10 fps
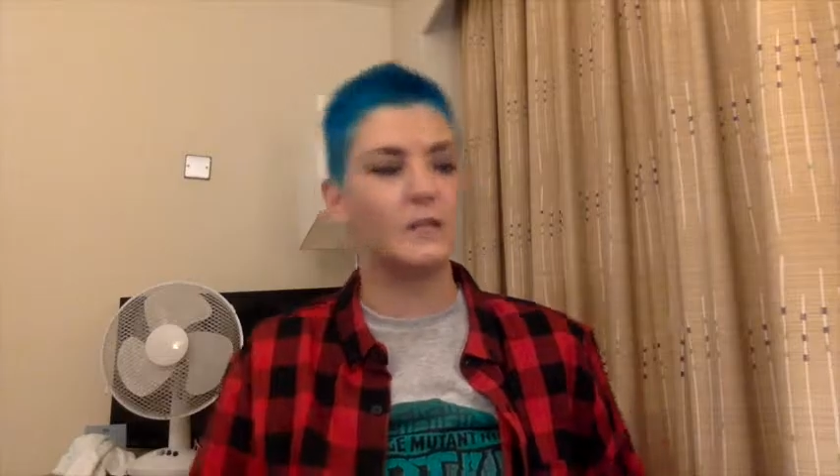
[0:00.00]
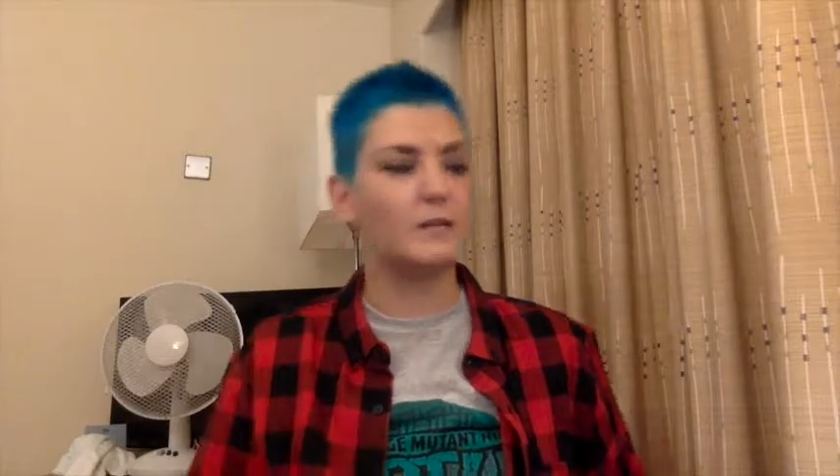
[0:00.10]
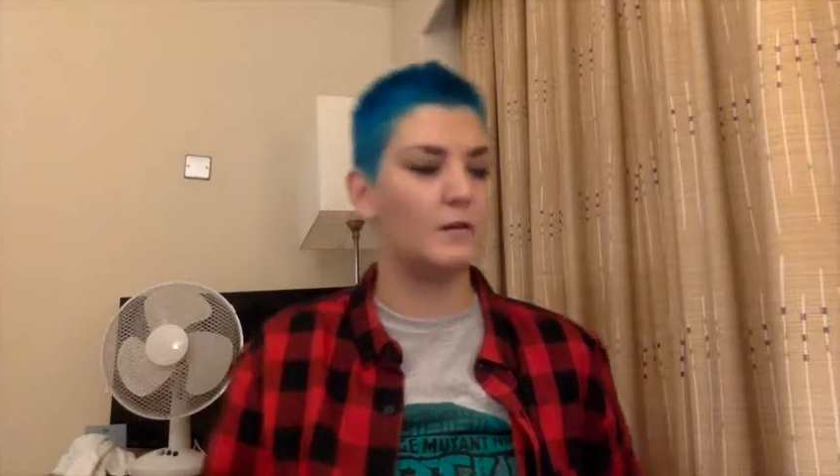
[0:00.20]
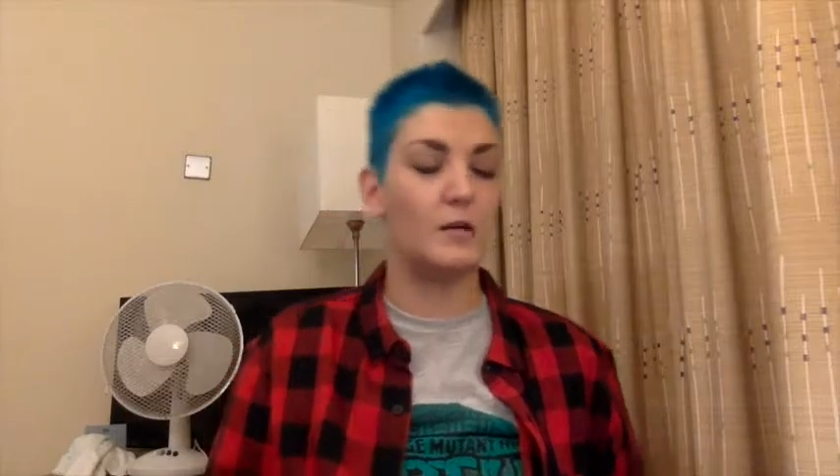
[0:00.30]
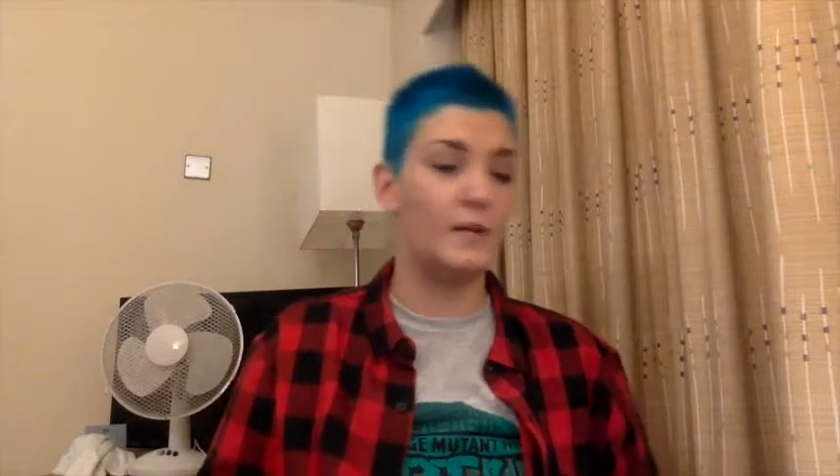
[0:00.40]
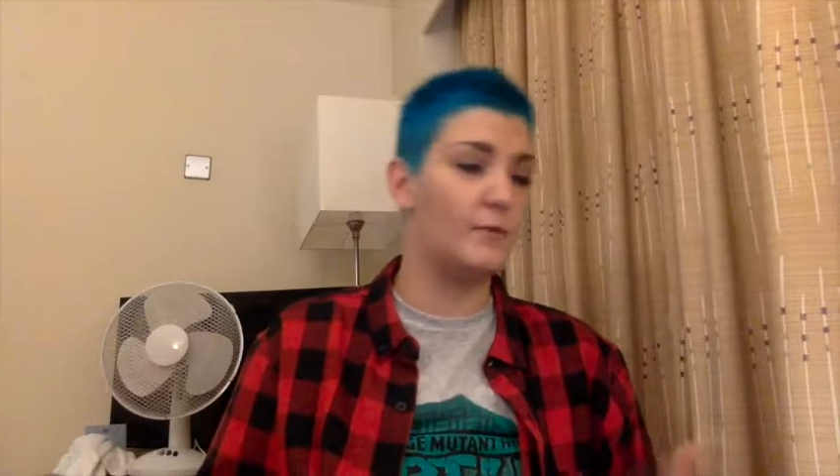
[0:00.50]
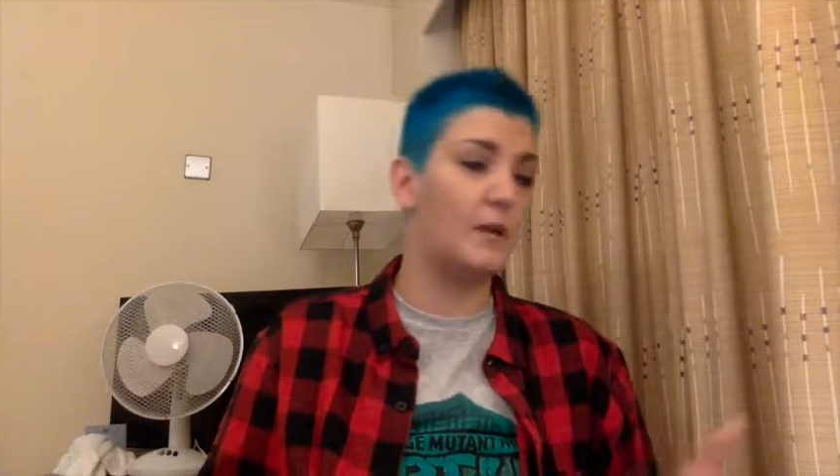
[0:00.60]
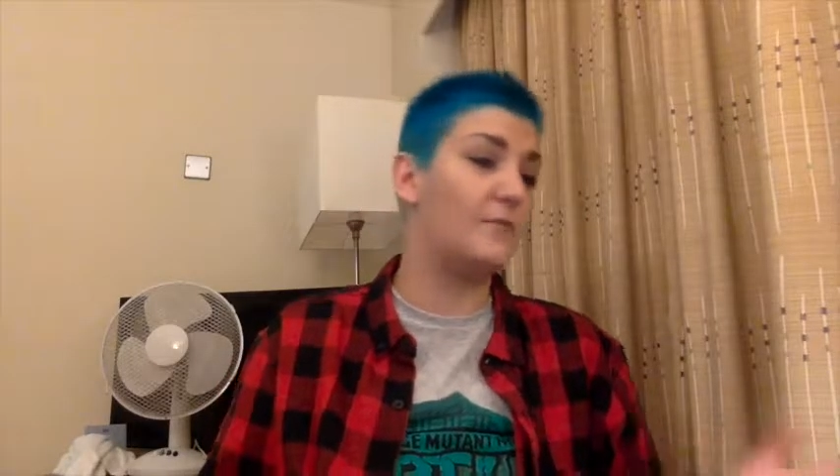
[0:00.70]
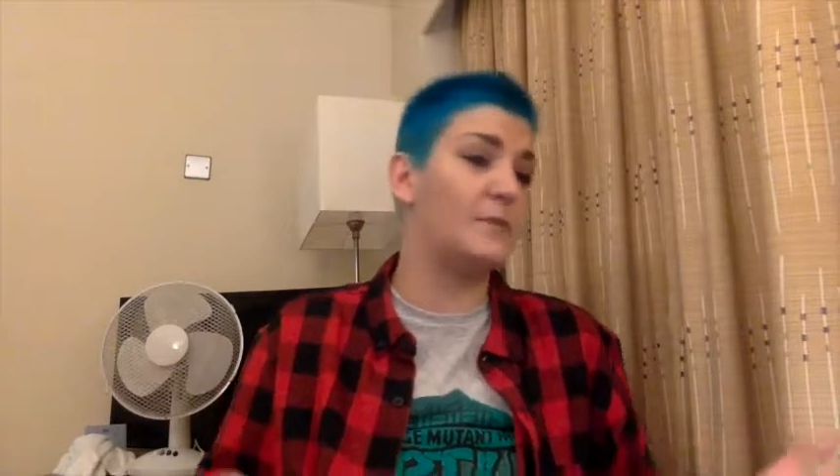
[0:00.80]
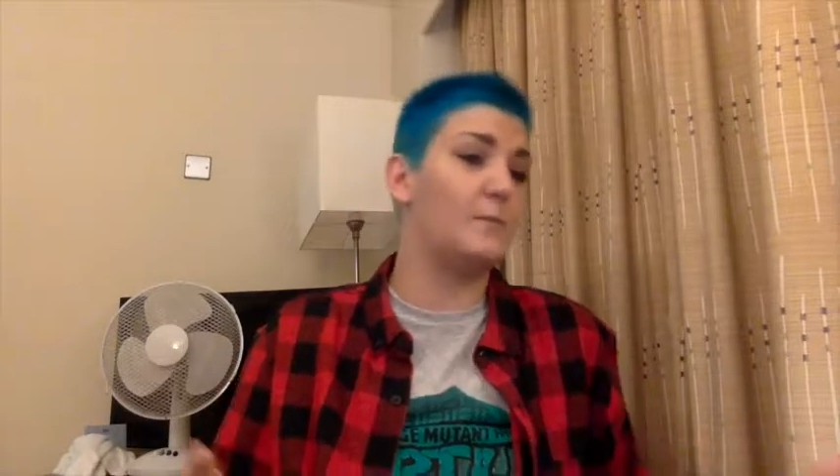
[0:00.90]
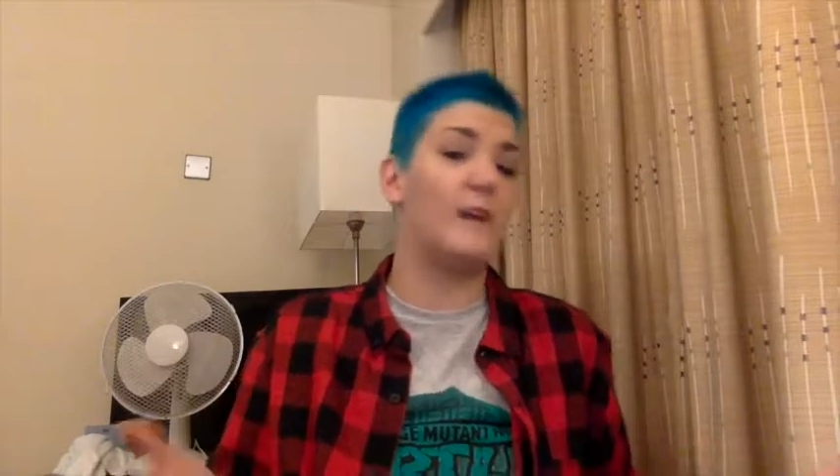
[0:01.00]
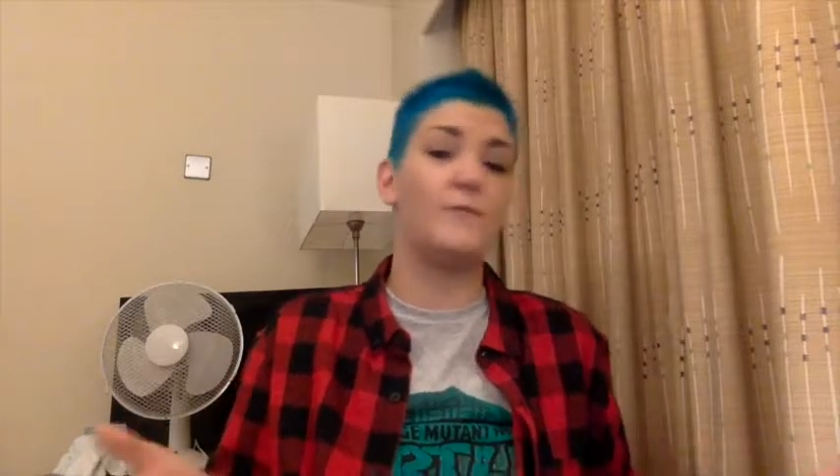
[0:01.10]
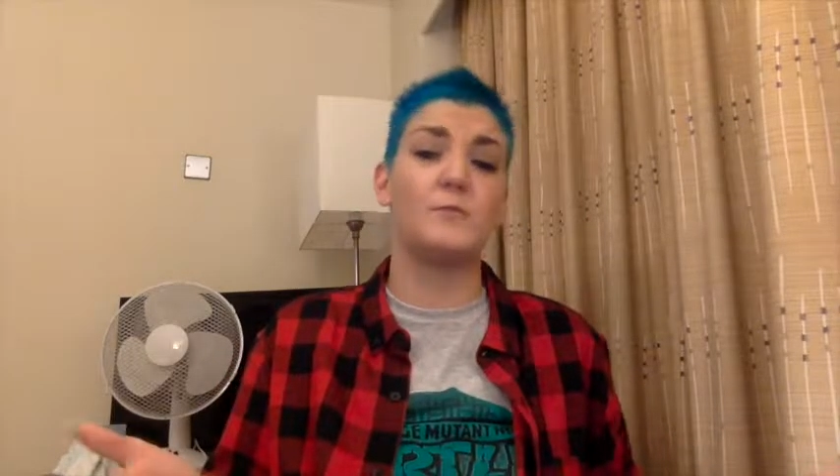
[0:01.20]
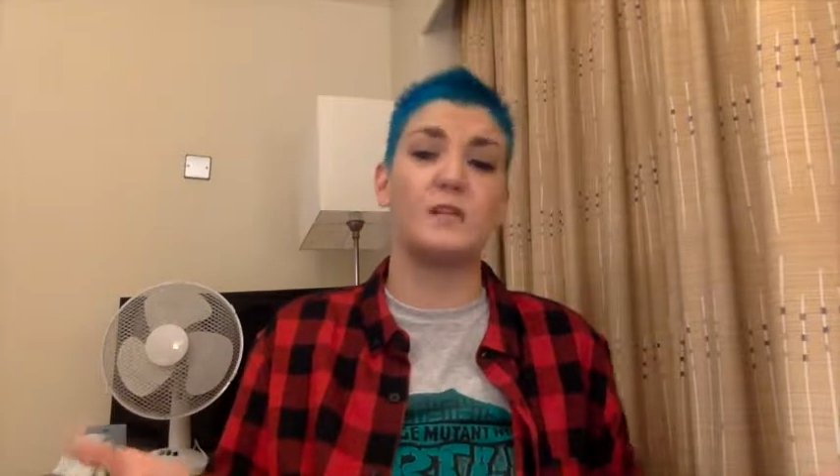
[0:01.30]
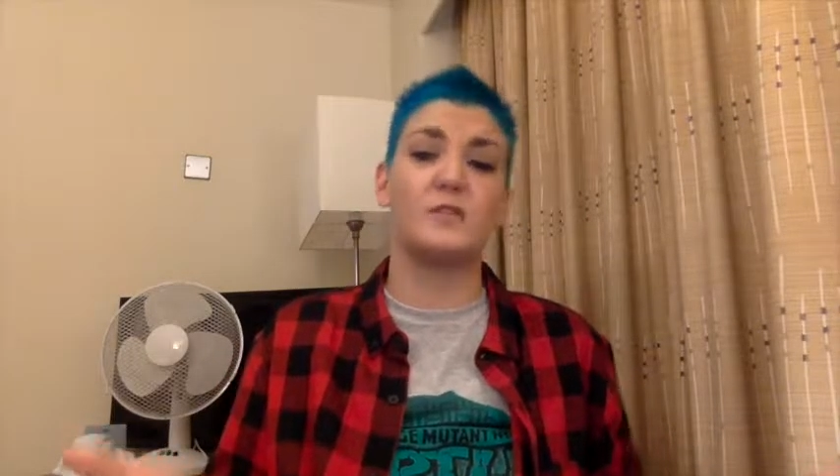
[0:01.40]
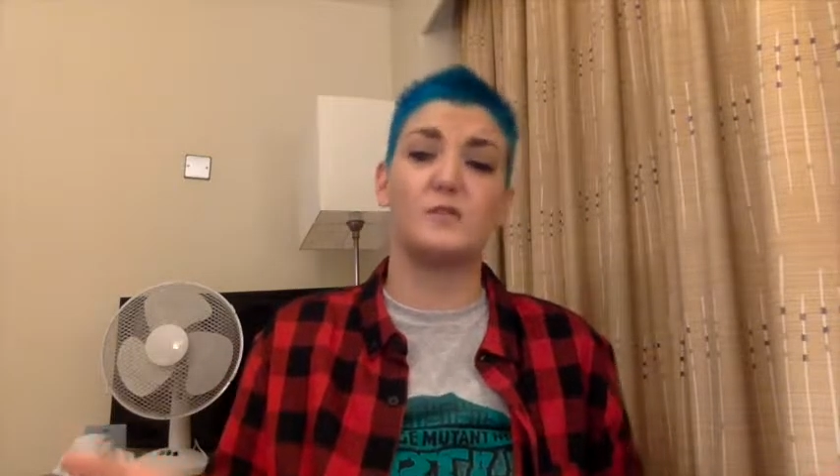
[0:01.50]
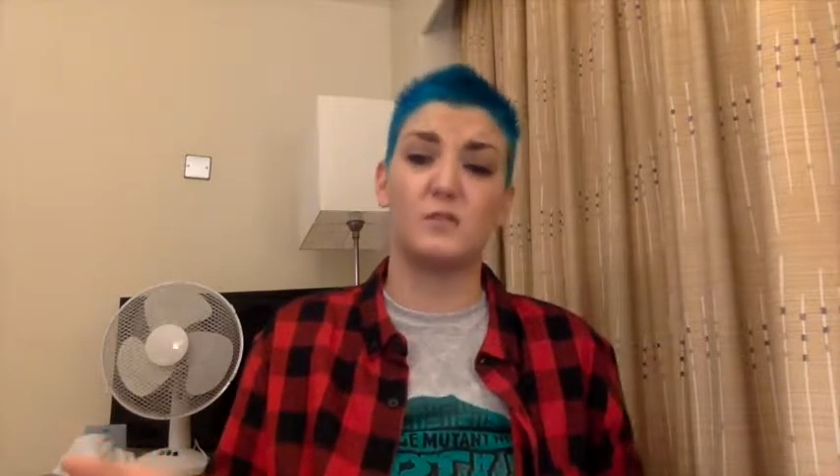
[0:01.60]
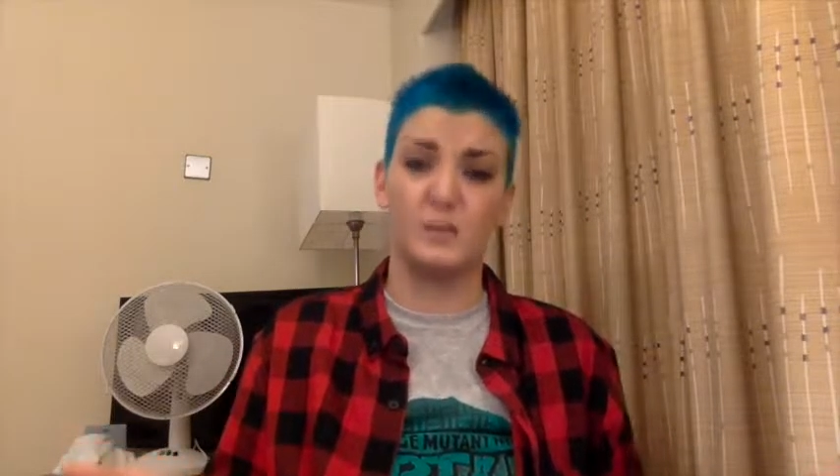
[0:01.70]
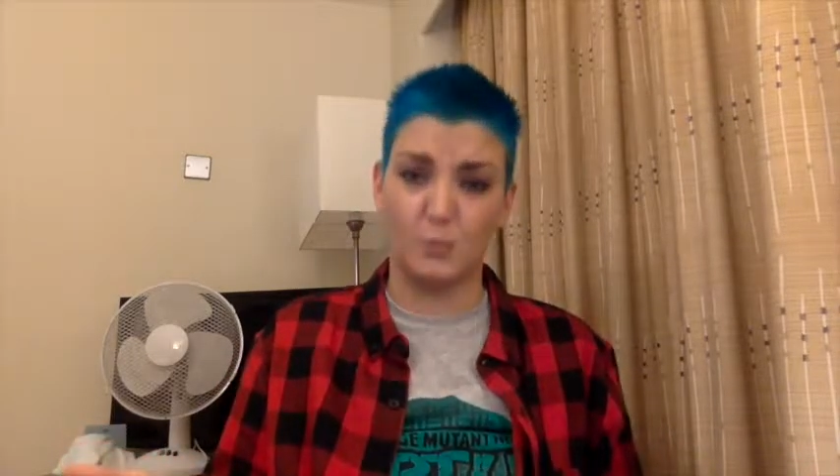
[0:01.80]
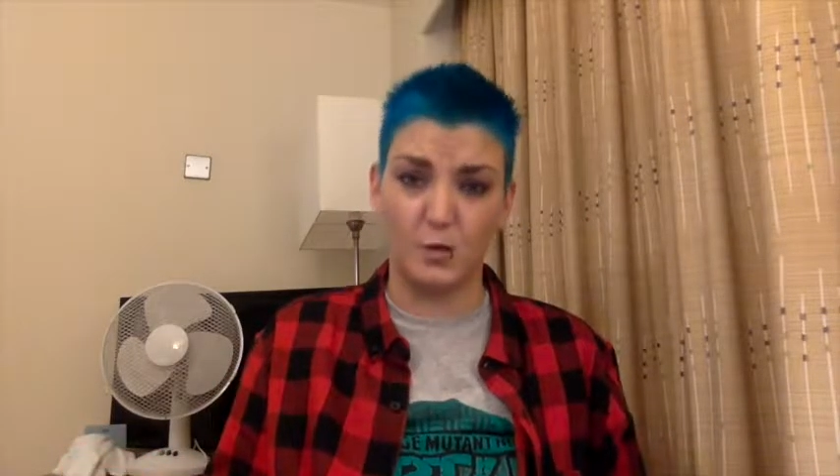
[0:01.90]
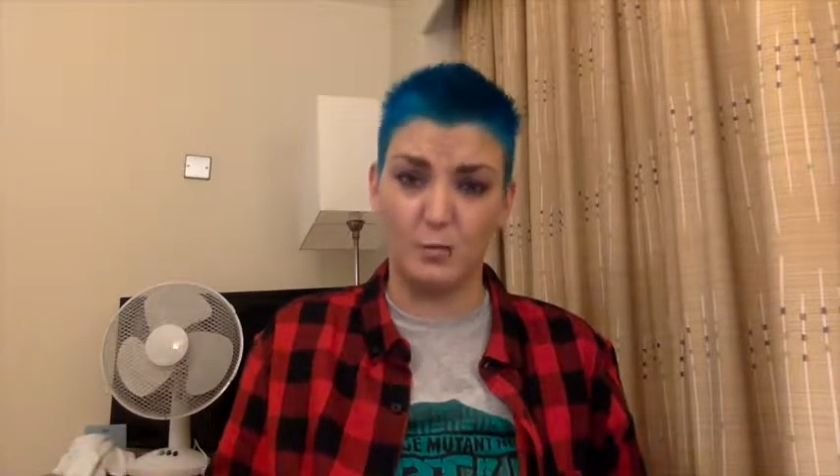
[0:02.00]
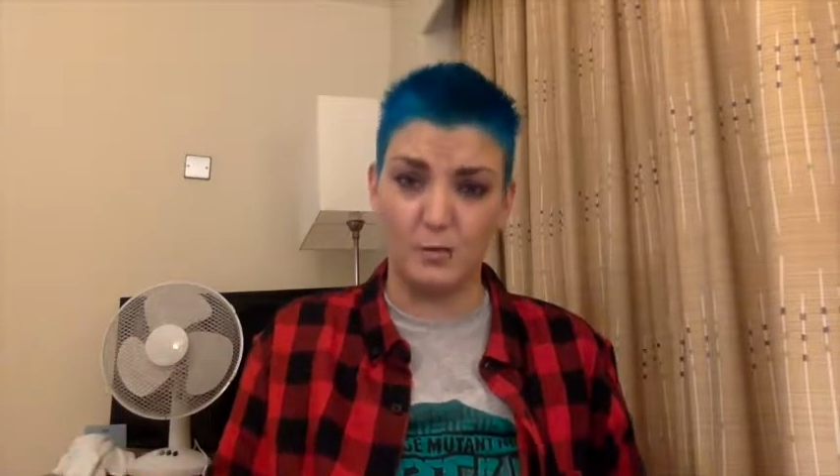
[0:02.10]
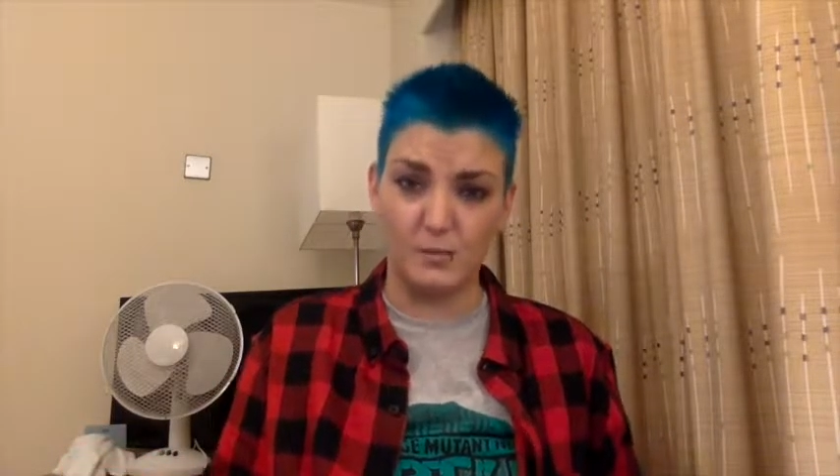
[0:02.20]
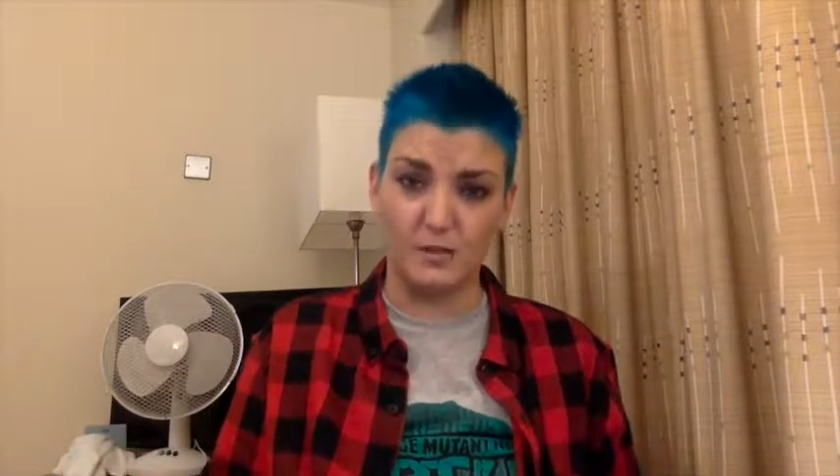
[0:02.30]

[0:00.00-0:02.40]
You know, every place has got its problems